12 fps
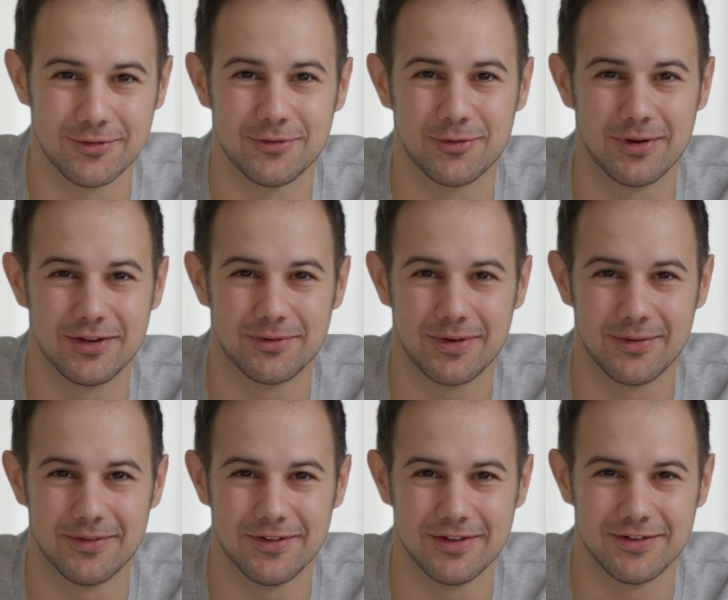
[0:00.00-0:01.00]

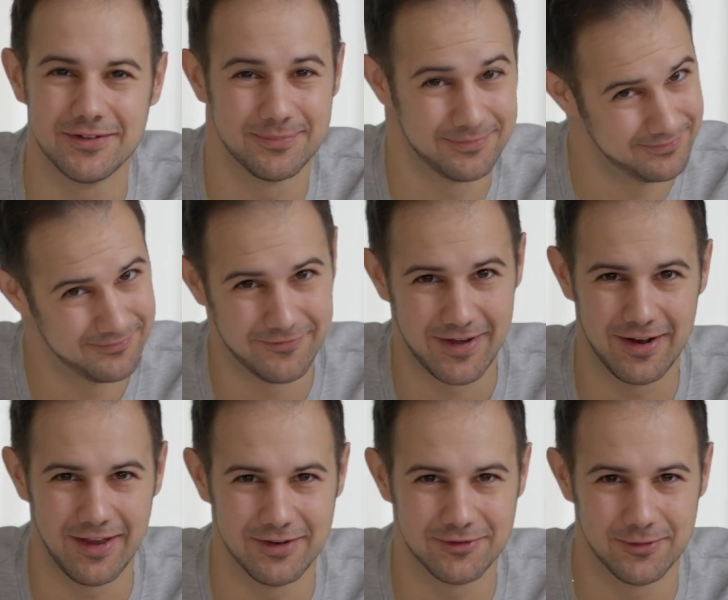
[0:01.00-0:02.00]
2021 vintage. Final
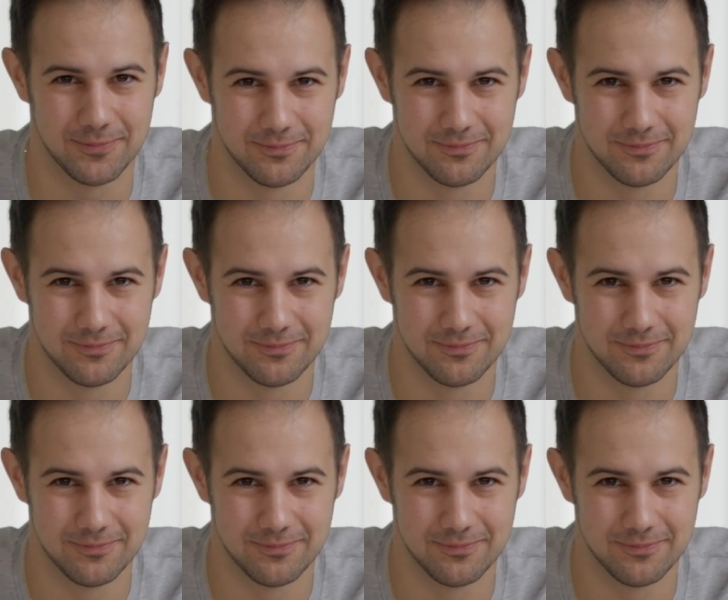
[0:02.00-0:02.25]
answer.